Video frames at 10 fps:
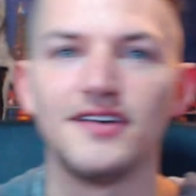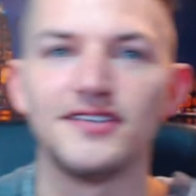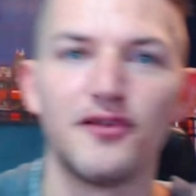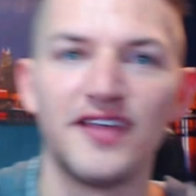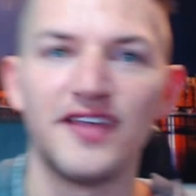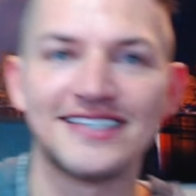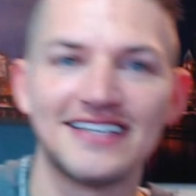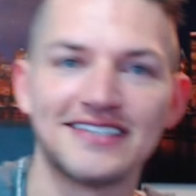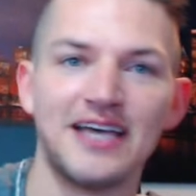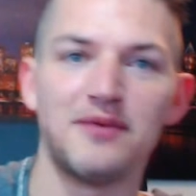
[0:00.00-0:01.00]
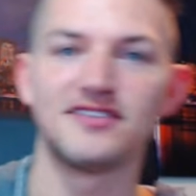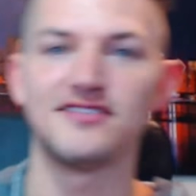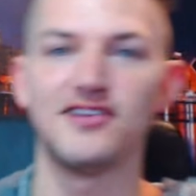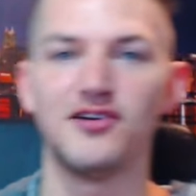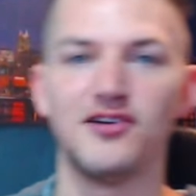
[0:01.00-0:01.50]
you don't think 6 tables of
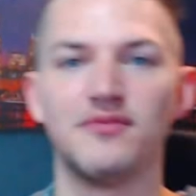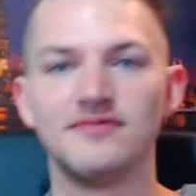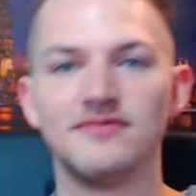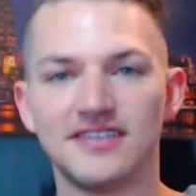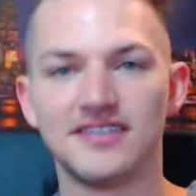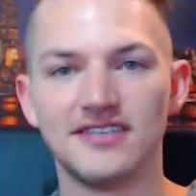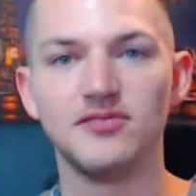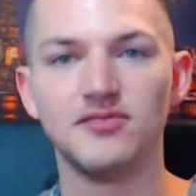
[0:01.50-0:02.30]
Zoom is too